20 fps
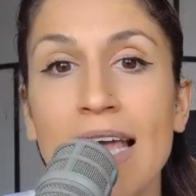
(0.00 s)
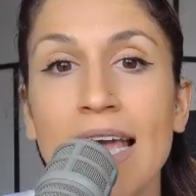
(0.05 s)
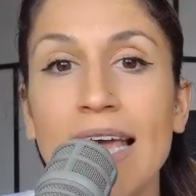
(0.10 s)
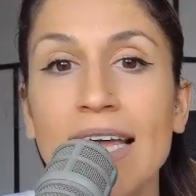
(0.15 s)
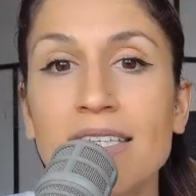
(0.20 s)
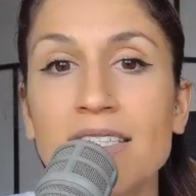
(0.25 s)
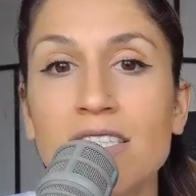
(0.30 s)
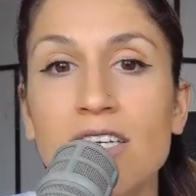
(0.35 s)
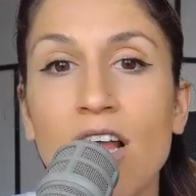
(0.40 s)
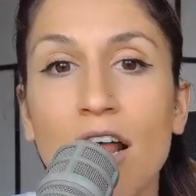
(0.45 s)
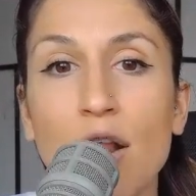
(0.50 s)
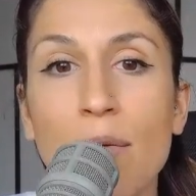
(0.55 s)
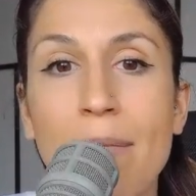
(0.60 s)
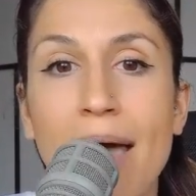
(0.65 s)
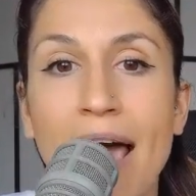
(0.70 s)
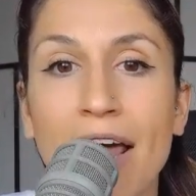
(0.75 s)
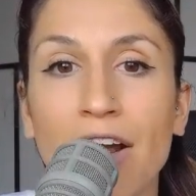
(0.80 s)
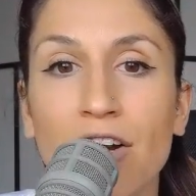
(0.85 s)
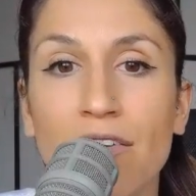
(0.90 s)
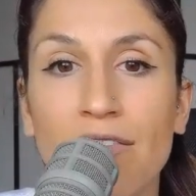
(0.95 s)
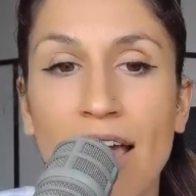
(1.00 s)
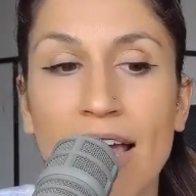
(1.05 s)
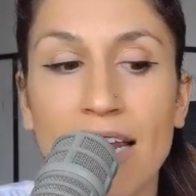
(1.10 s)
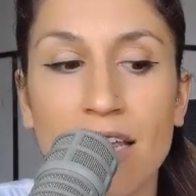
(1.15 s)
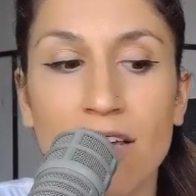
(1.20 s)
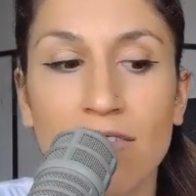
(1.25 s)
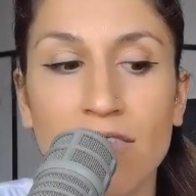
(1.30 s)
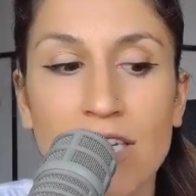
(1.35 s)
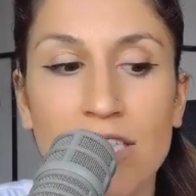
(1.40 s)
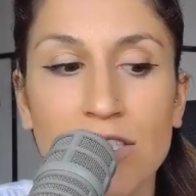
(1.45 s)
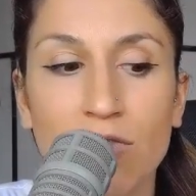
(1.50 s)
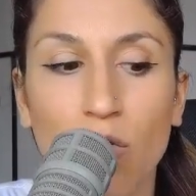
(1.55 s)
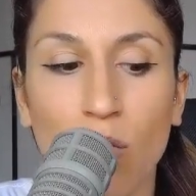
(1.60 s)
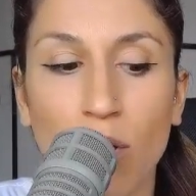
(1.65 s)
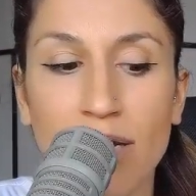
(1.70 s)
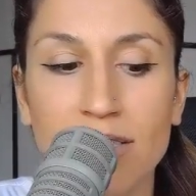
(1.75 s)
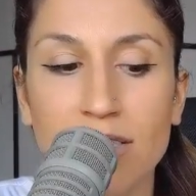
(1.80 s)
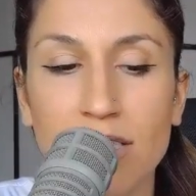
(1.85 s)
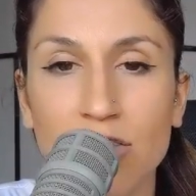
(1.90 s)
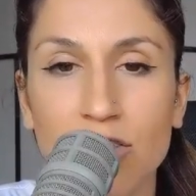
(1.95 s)
It's not a matter of any of these
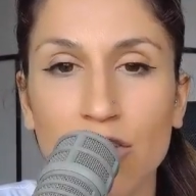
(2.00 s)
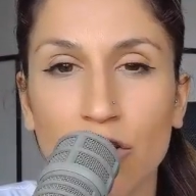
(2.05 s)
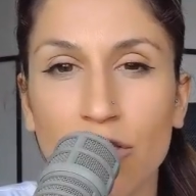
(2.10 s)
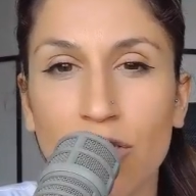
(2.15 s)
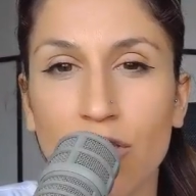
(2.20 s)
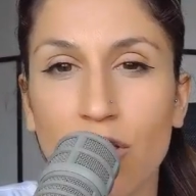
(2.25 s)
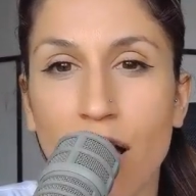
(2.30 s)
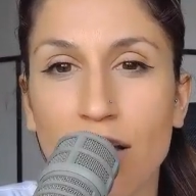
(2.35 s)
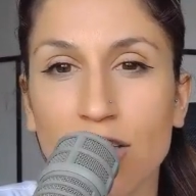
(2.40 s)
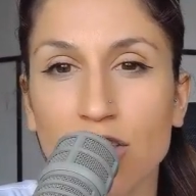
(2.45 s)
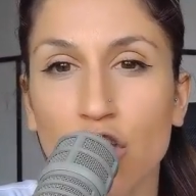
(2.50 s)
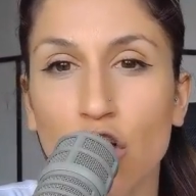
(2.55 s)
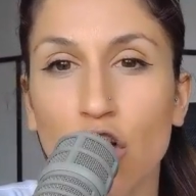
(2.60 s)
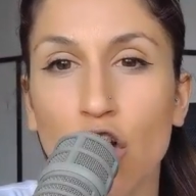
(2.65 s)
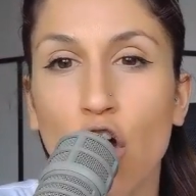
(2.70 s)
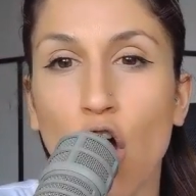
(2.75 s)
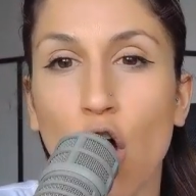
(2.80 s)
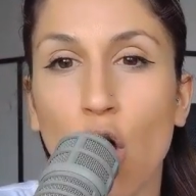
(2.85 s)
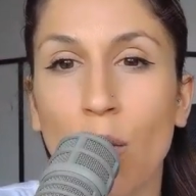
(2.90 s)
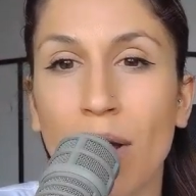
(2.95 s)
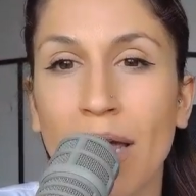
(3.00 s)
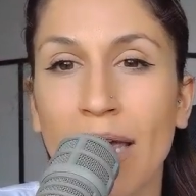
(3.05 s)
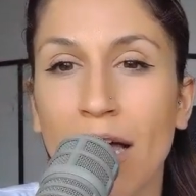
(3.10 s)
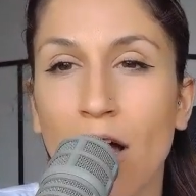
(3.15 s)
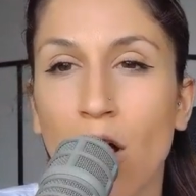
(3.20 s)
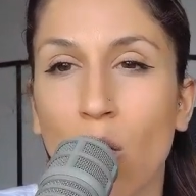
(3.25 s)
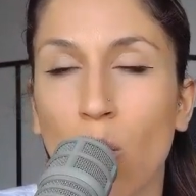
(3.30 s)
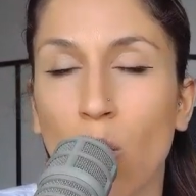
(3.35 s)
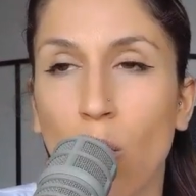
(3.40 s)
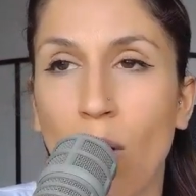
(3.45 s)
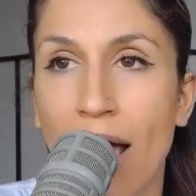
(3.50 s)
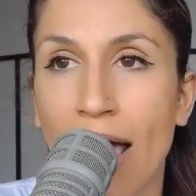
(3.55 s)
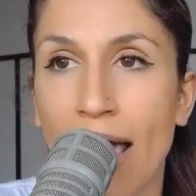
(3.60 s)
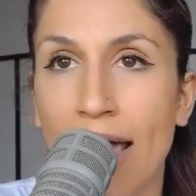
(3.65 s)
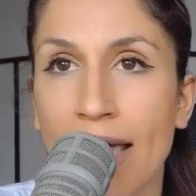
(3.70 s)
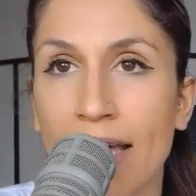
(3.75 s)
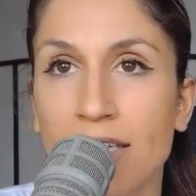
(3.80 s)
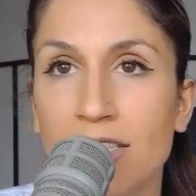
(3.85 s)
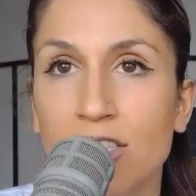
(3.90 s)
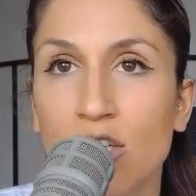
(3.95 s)
voices or thoughts going
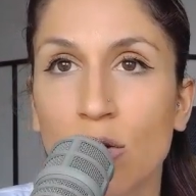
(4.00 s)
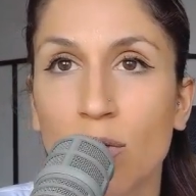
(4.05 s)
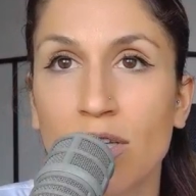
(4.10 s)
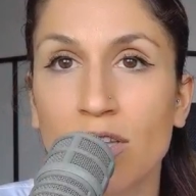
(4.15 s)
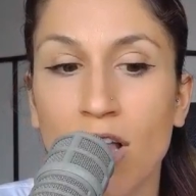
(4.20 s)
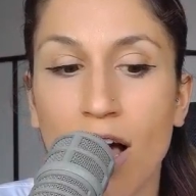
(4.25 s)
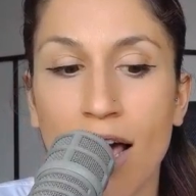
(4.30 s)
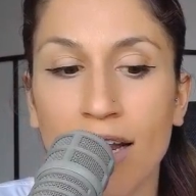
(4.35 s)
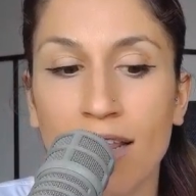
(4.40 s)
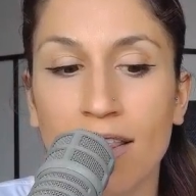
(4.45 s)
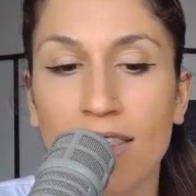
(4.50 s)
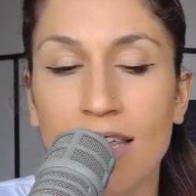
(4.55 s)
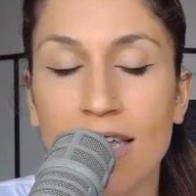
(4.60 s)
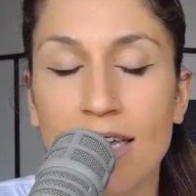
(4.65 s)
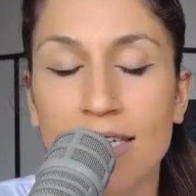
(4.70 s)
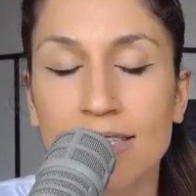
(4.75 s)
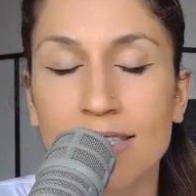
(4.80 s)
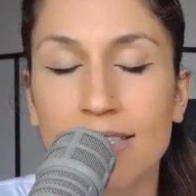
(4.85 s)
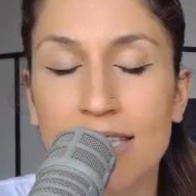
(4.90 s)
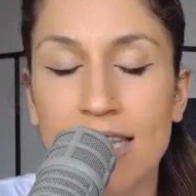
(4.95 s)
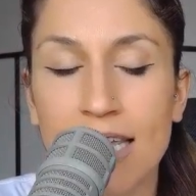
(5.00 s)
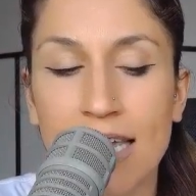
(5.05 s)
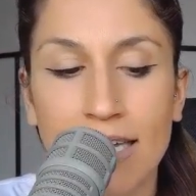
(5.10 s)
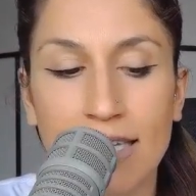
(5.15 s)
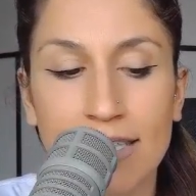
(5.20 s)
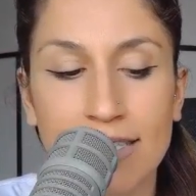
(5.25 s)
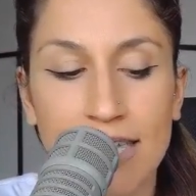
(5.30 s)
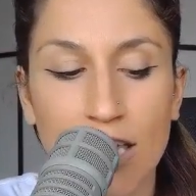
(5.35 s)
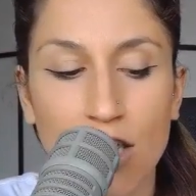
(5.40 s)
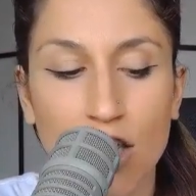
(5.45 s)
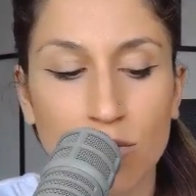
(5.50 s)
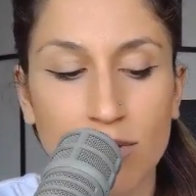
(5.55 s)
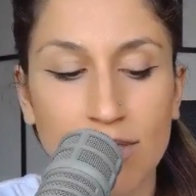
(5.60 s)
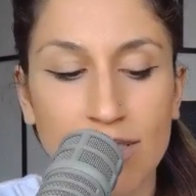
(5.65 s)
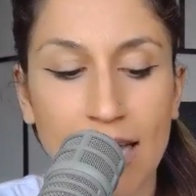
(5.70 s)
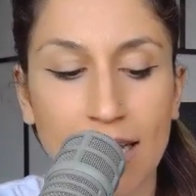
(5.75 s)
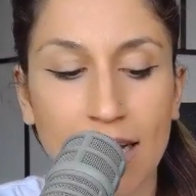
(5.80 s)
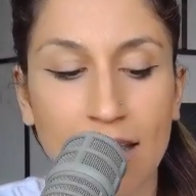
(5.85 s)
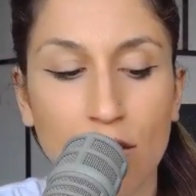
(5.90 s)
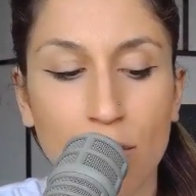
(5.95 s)
away. So a lot of these things that you
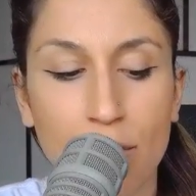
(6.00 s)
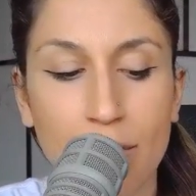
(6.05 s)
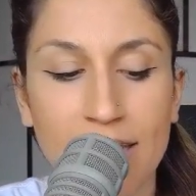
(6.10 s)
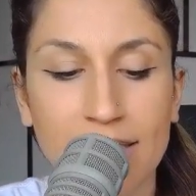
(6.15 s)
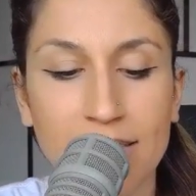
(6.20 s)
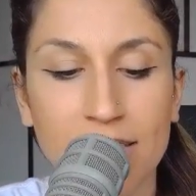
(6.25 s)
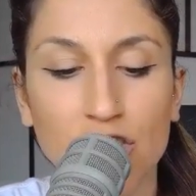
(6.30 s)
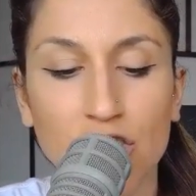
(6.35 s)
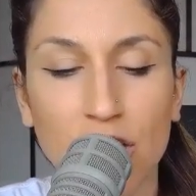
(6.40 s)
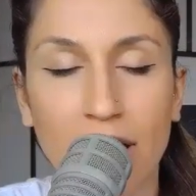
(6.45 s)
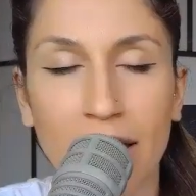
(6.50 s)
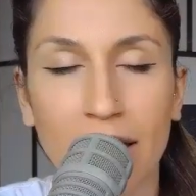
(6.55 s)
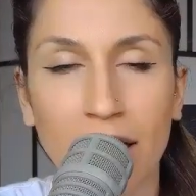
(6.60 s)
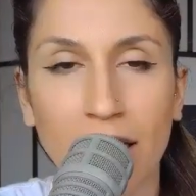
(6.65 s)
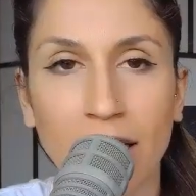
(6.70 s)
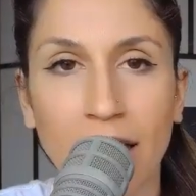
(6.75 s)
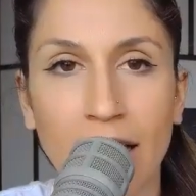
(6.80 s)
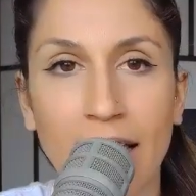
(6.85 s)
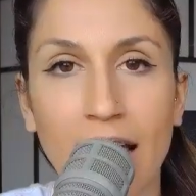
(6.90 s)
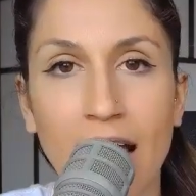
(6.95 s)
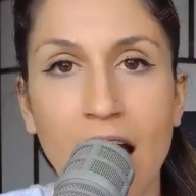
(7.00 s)
said in the message, Anna, like